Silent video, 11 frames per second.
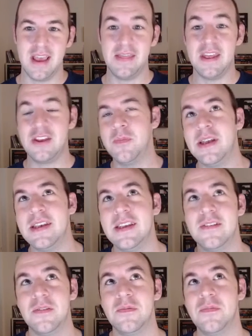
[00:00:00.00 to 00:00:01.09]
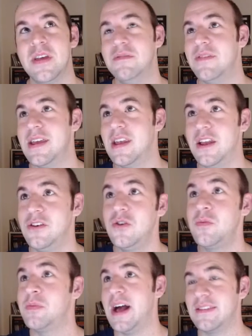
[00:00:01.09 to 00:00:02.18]
And then you might need to invent a new
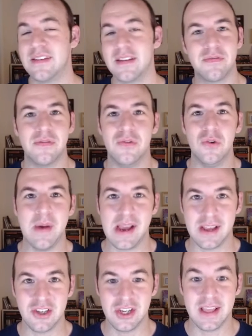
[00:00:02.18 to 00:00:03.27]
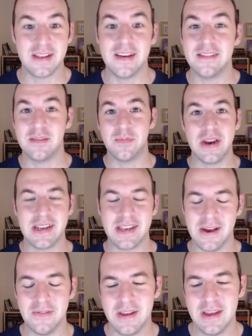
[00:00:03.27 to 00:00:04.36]
plastic for food packaging that doesn't break down.